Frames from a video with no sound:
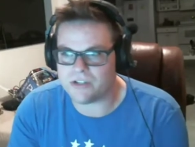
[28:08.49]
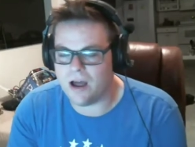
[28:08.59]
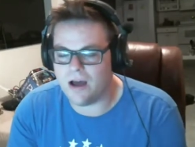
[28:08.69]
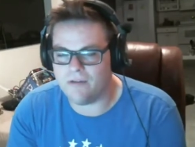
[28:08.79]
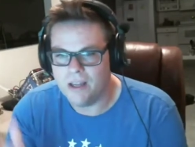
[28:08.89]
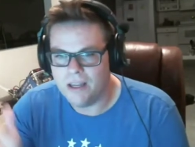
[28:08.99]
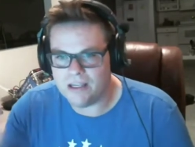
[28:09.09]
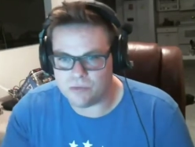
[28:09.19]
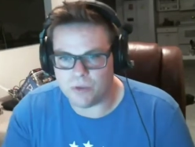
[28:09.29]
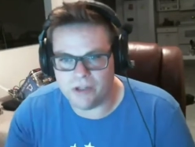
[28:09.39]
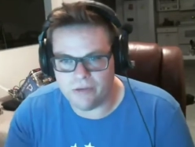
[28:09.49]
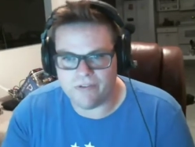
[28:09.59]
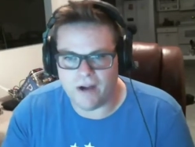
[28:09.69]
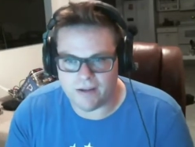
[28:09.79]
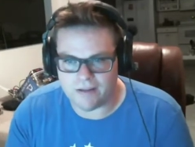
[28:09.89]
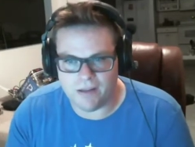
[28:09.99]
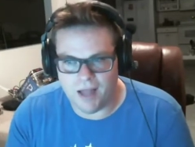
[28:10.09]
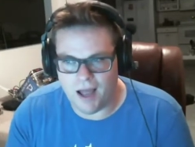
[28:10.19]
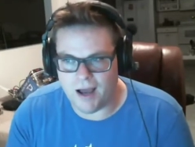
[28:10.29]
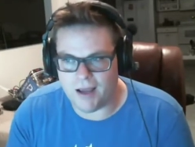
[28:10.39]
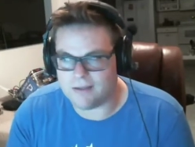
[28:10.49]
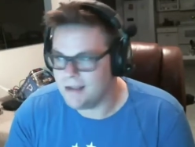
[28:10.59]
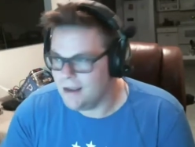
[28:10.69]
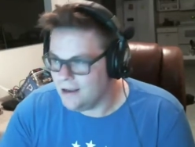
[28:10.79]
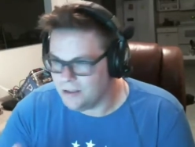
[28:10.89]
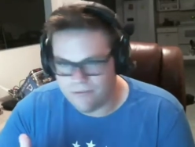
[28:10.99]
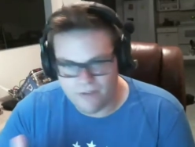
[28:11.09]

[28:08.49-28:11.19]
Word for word: numbers off is where you find the lies.